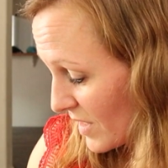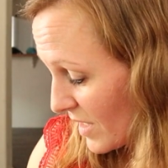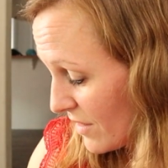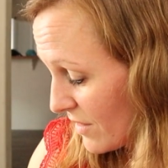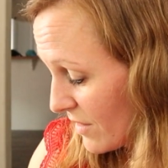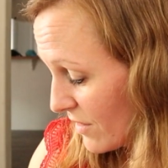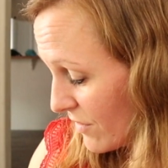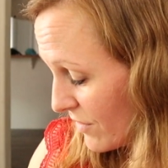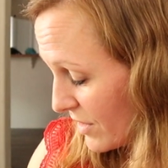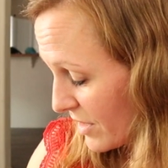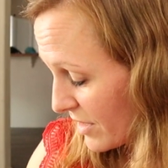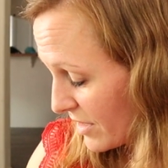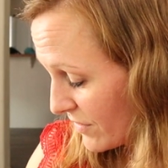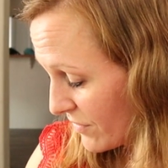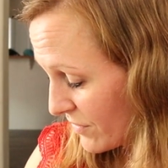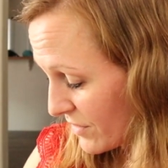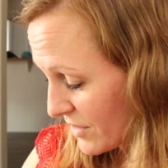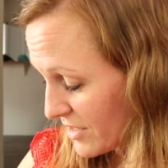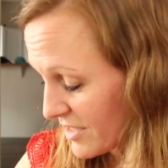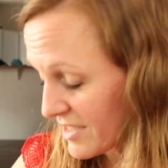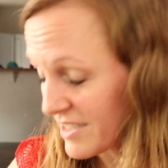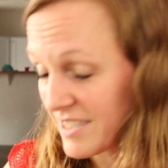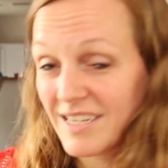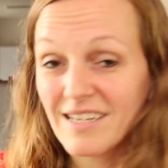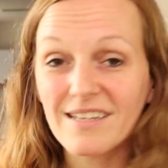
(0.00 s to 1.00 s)
The very
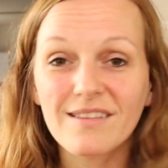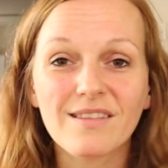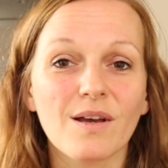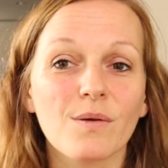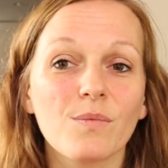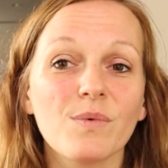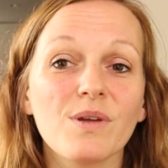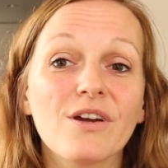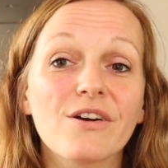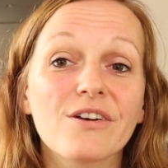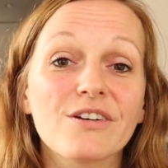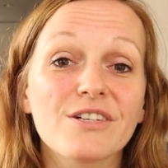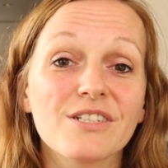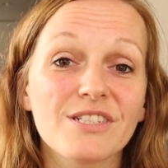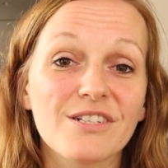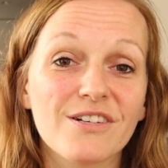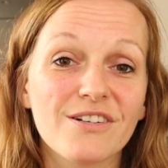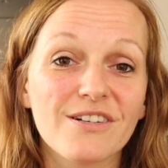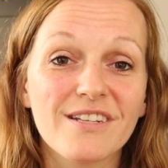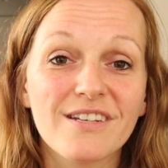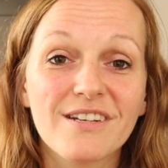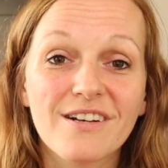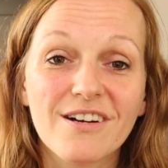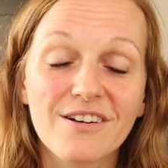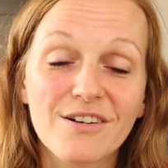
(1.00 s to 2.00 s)
first thing that we are
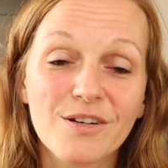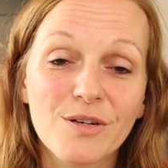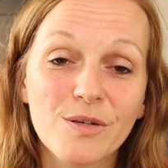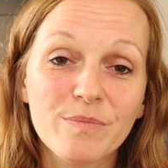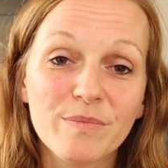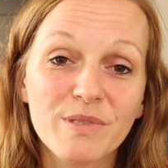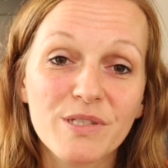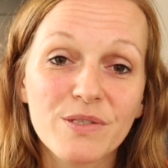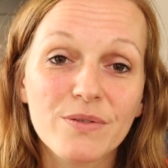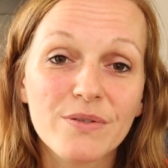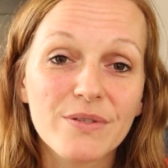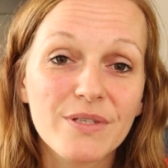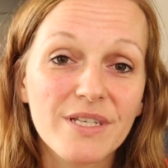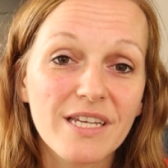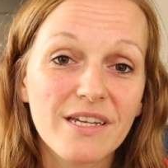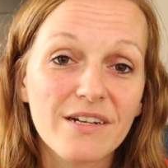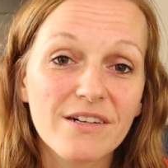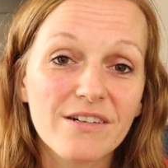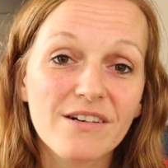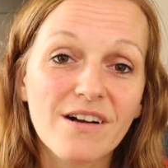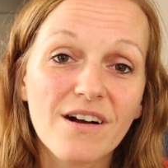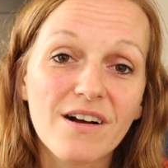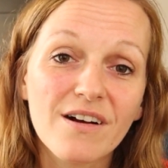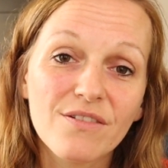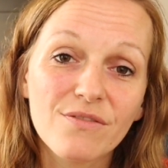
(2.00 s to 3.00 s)
starting our homeschool
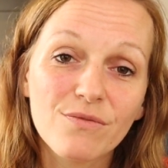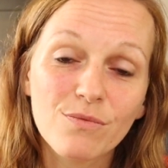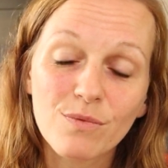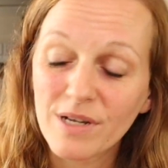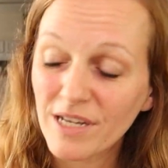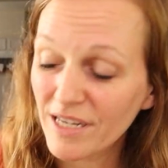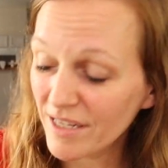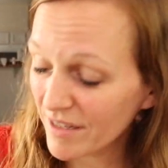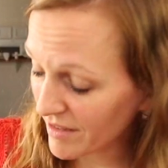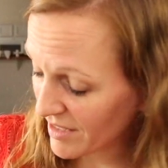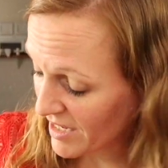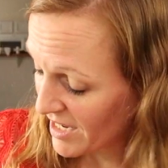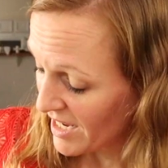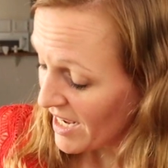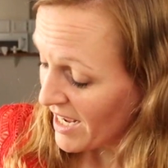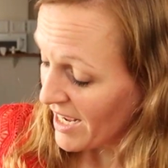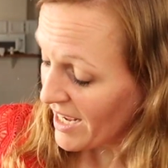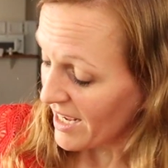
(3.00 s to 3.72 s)
year off with